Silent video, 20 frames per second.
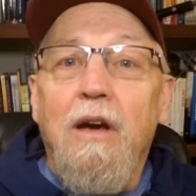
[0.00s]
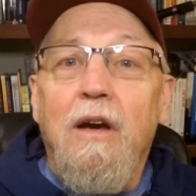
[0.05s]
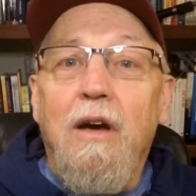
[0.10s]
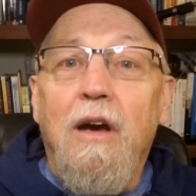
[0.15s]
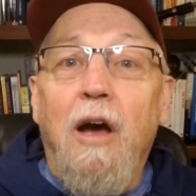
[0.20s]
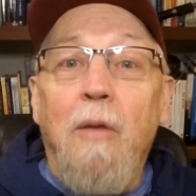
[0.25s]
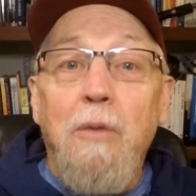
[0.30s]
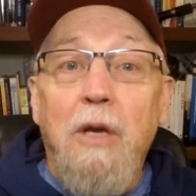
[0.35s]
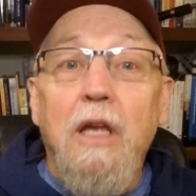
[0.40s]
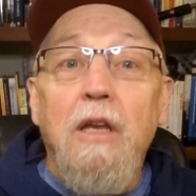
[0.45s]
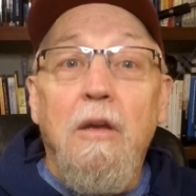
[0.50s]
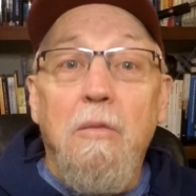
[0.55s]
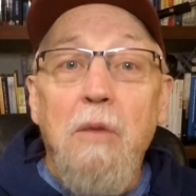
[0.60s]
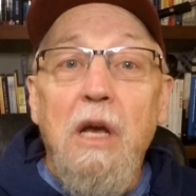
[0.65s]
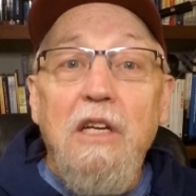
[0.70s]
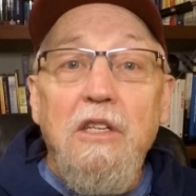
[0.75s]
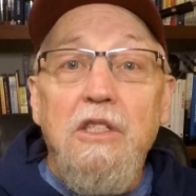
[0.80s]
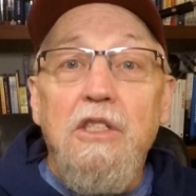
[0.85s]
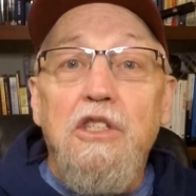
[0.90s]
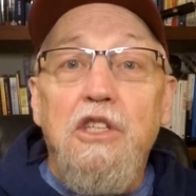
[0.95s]
I'm getting a
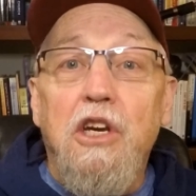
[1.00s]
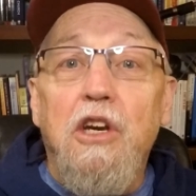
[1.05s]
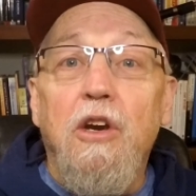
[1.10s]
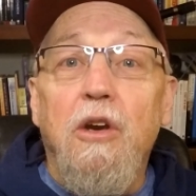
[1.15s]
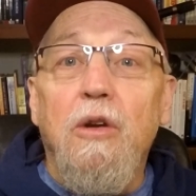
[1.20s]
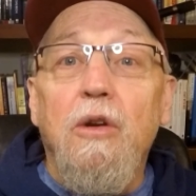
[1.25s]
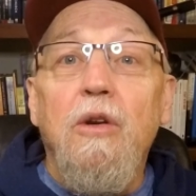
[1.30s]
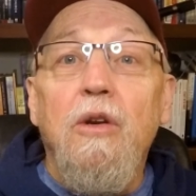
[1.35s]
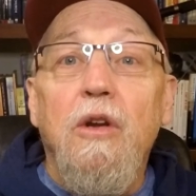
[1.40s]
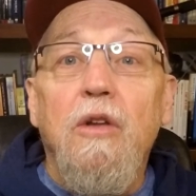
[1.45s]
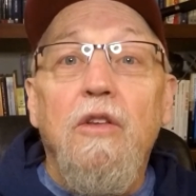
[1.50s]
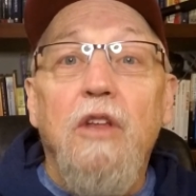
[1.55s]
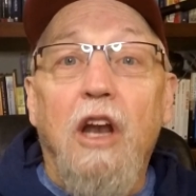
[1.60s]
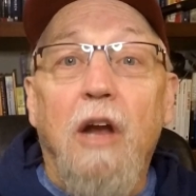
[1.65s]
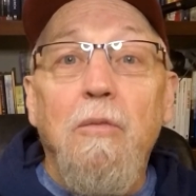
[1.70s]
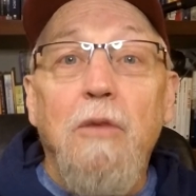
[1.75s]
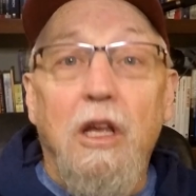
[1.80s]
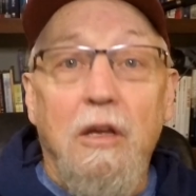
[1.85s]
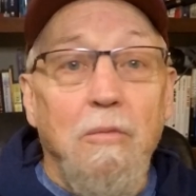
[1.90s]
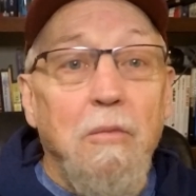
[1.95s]
message here that
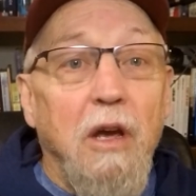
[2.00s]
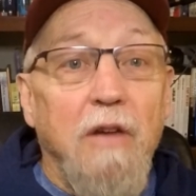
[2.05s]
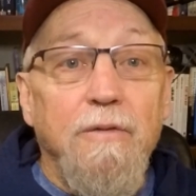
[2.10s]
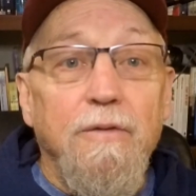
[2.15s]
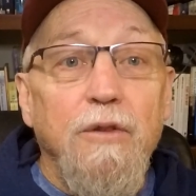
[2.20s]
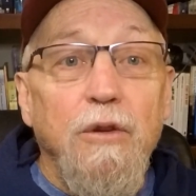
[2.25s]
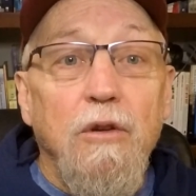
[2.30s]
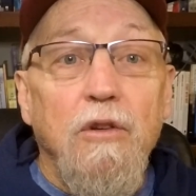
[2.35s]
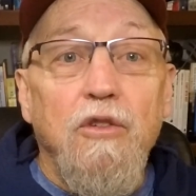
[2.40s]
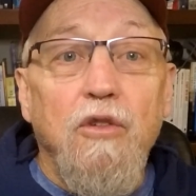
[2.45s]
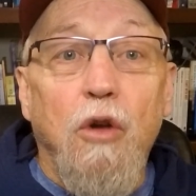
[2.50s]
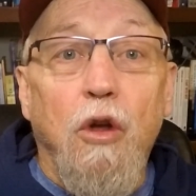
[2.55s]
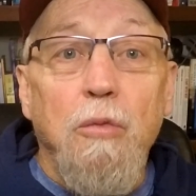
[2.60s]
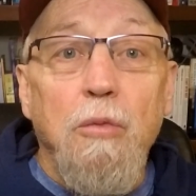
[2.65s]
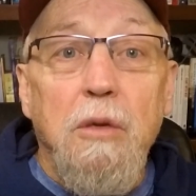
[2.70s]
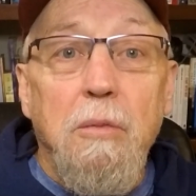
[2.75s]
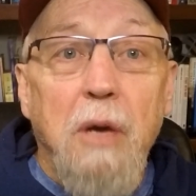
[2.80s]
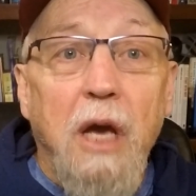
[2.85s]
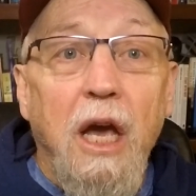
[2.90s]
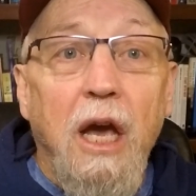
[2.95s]
I'm letting my fears hold me
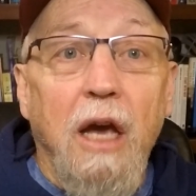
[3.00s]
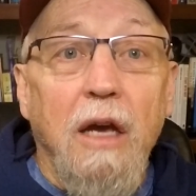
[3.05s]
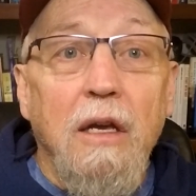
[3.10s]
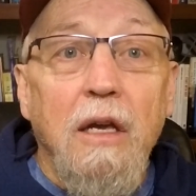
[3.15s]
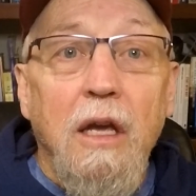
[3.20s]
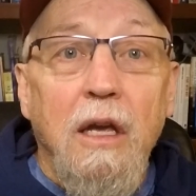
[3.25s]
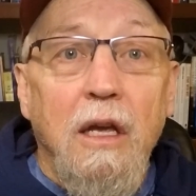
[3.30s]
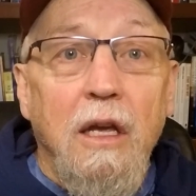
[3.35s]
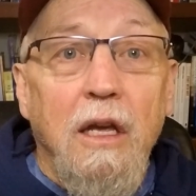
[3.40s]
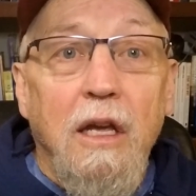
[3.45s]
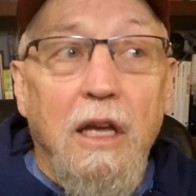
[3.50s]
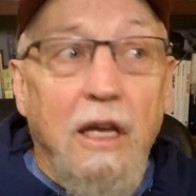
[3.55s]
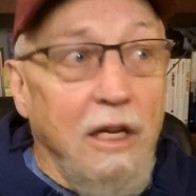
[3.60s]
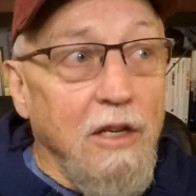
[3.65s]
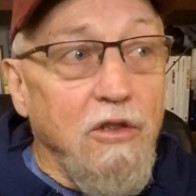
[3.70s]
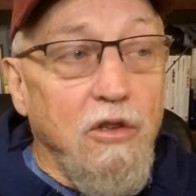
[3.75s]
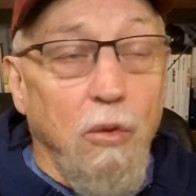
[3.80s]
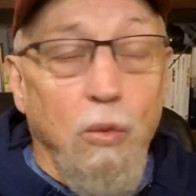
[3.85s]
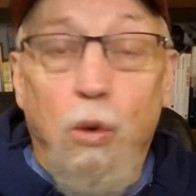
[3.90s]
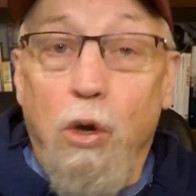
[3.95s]
back. And
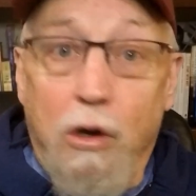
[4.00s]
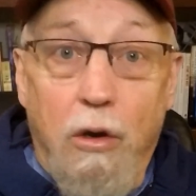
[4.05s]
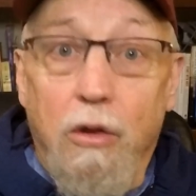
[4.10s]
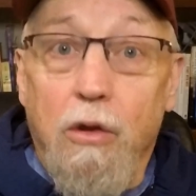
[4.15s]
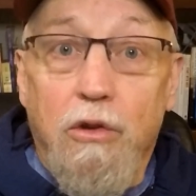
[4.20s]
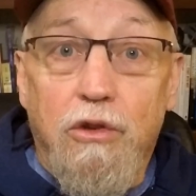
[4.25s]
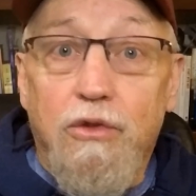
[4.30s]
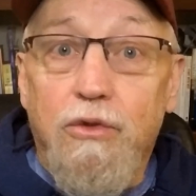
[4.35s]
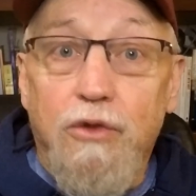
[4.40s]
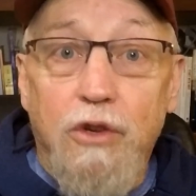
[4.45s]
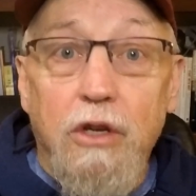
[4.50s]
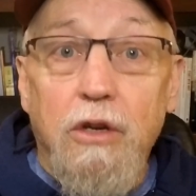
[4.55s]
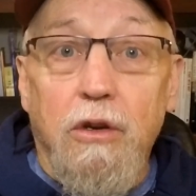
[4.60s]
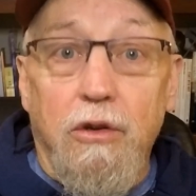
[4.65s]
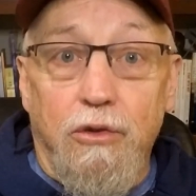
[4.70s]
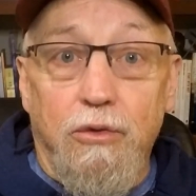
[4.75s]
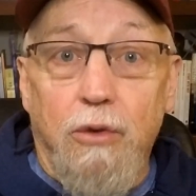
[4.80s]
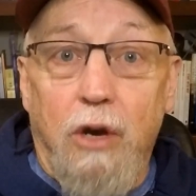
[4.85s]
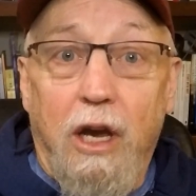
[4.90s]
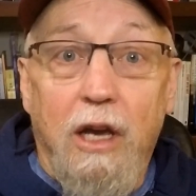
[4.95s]
so what are those
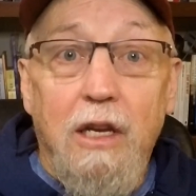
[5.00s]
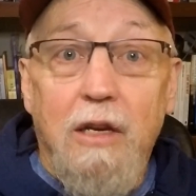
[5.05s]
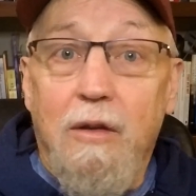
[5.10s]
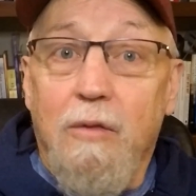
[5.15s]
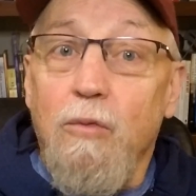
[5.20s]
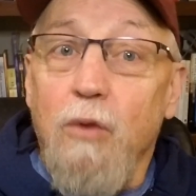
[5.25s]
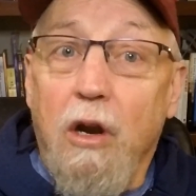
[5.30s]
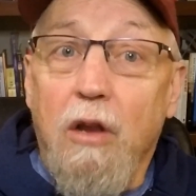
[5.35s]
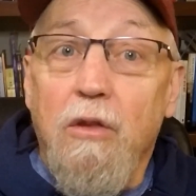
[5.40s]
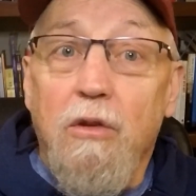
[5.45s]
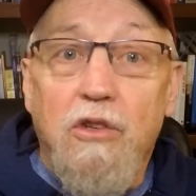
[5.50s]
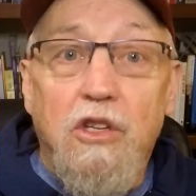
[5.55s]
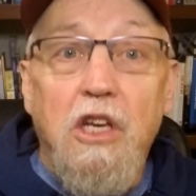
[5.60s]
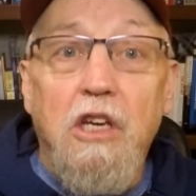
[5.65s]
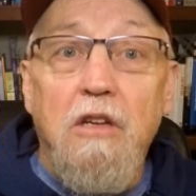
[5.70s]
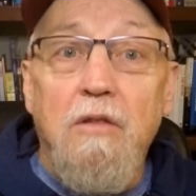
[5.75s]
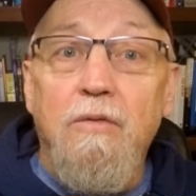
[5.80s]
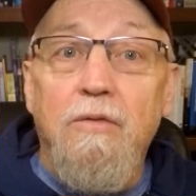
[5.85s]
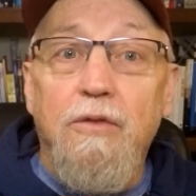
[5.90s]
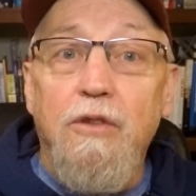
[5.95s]
fears, right? What are those
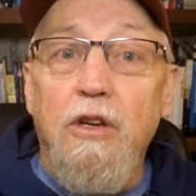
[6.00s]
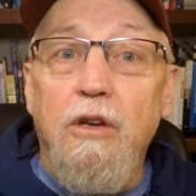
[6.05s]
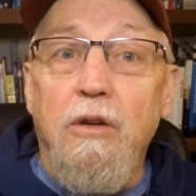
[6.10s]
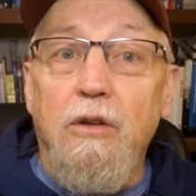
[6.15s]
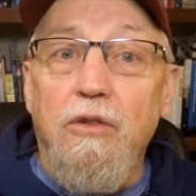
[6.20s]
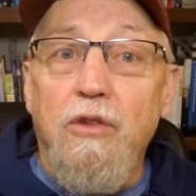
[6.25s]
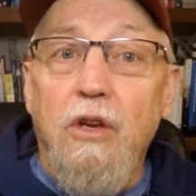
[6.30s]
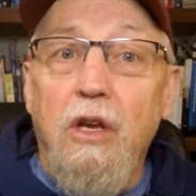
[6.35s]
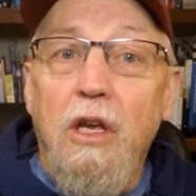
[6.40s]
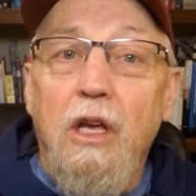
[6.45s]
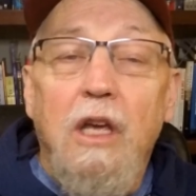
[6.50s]
hidden fears?